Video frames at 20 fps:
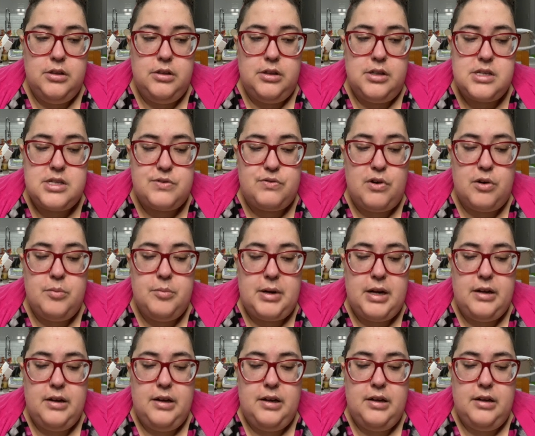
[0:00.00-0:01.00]
It's for
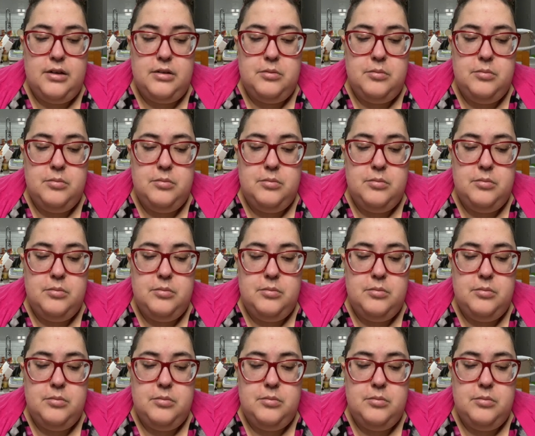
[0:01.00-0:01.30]
my